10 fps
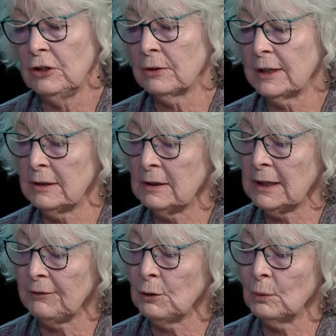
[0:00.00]
You can,
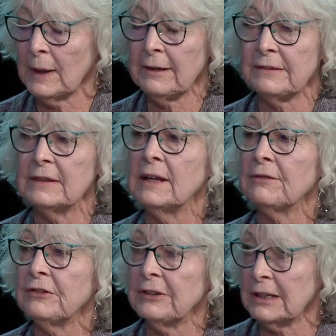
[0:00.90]
if you raise
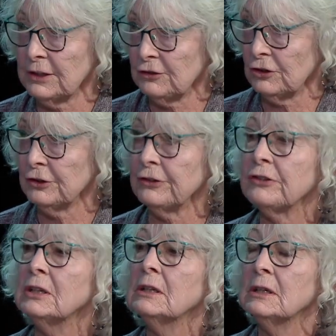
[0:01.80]
enough signatures
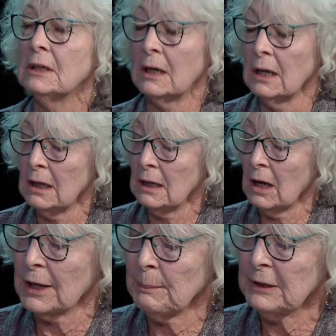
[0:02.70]
uh,
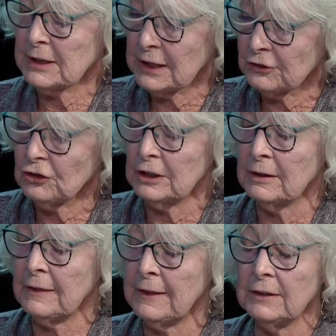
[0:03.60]
a
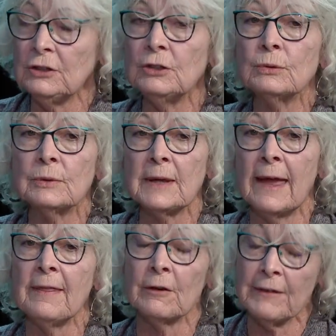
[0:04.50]
petition, then you,
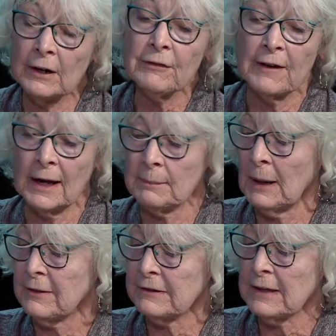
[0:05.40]
and they're verified
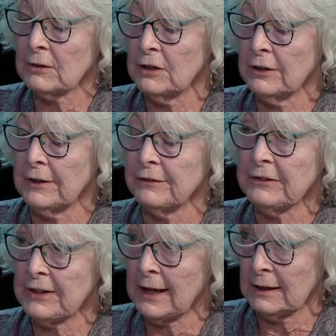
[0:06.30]
by the Secretary of
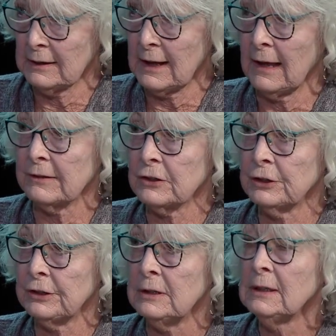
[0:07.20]
State as
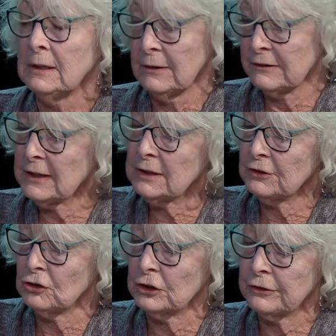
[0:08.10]
good
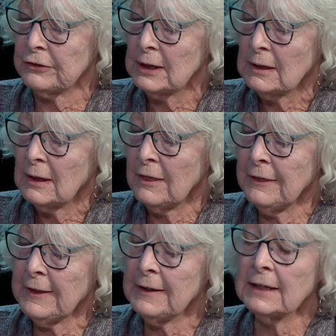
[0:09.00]
signatures,
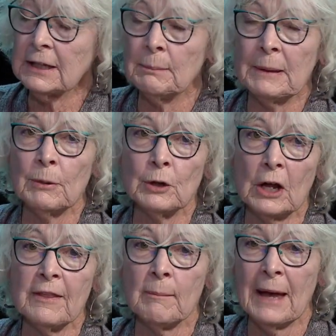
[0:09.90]
then it can be put
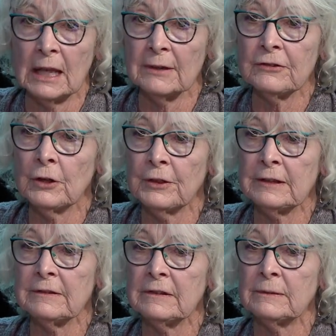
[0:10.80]
on the ballot. So
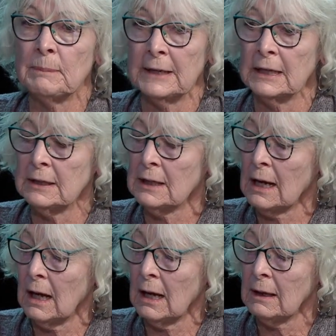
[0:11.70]
this has been
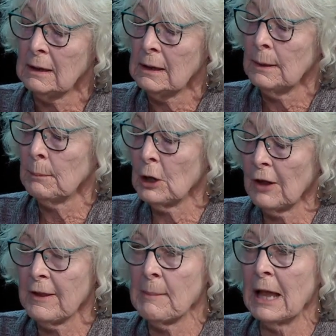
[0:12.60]
uh, put
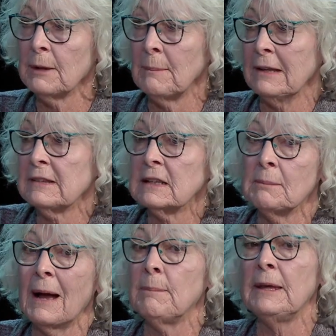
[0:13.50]
on the ballot basically
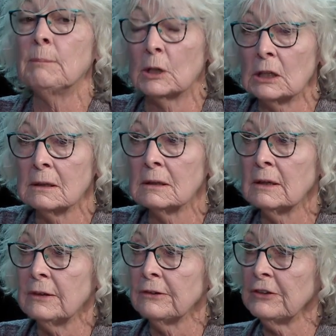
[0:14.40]
by people.
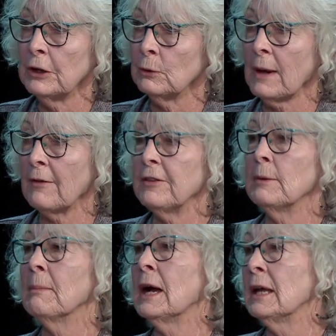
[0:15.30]
So rather
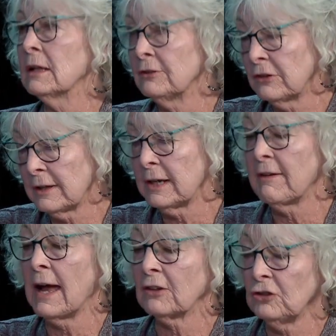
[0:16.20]
than by legislative
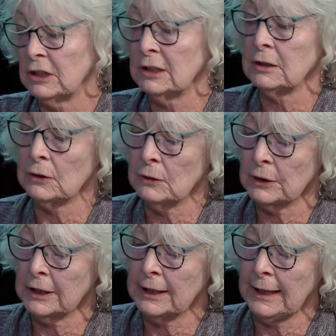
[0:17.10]
action
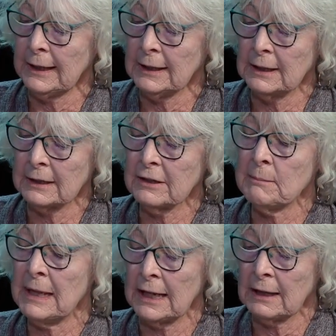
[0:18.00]
or a uh,
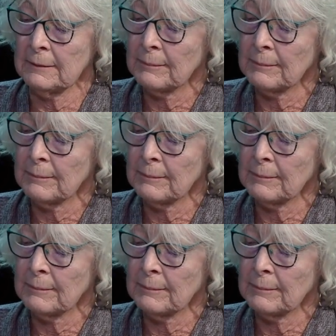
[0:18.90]
committee.